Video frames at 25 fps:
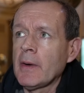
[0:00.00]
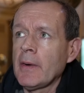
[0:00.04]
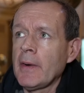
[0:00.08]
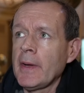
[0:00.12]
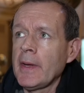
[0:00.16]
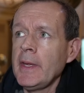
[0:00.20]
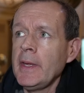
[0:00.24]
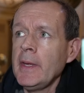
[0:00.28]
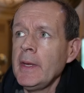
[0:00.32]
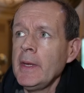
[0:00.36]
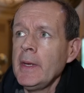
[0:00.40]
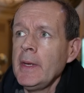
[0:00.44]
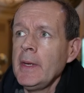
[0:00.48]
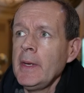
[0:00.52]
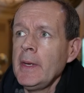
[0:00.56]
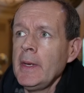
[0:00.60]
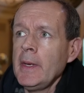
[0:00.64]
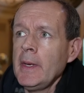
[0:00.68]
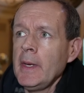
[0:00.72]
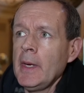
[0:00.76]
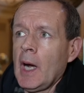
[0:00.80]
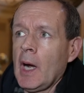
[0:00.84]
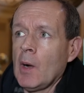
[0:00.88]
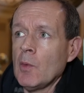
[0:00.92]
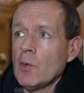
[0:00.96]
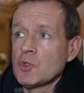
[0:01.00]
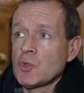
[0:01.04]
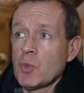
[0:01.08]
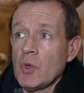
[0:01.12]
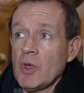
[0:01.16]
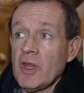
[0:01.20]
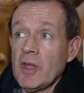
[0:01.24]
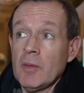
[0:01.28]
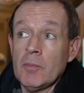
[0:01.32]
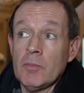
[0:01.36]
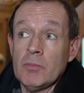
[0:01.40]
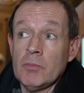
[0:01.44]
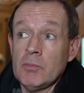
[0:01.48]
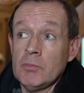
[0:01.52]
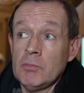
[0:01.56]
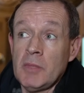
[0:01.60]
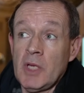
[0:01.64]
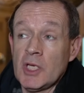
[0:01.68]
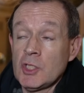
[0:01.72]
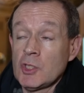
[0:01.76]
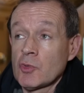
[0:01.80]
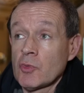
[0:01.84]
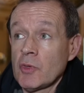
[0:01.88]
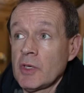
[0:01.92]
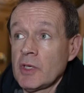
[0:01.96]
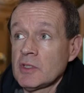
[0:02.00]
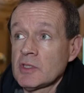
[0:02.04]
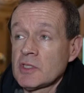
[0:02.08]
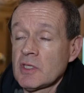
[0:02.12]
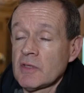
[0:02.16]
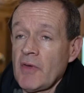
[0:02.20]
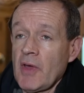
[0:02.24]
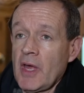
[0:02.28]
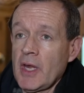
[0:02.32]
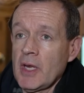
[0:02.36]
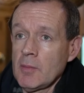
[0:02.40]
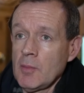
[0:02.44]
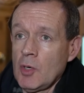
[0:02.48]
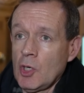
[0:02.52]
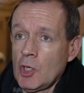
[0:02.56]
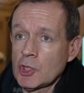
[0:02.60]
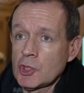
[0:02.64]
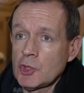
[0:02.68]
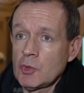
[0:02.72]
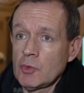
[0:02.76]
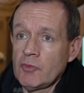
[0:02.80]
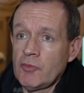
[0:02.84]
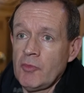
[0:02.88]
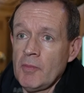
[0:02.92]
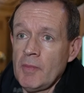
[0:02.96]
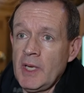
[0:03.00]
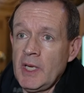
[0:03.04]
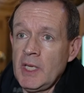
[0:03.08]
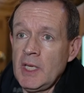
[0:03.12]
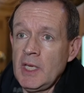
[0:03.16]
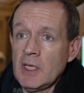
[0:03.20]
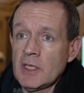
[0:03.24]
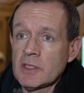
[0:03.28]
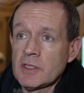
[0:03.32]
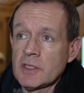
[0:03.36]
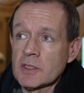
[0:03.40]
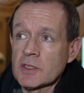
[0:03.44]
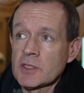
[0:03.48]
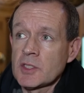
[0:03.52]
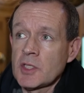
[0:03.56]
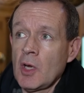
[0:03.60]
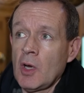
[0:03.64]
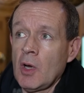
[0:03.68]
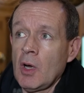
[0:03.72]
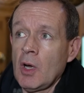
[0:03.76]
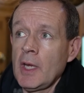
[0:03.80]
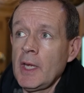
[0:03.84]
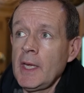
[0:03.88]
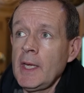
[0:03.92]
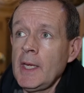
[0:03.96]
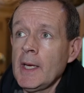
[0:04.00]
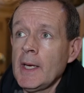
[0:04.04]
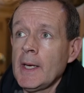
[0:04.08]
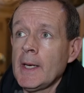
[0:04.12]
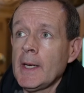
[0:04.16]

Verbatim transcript: I I was with him mentoring Savannah Marshall for many years at Sky.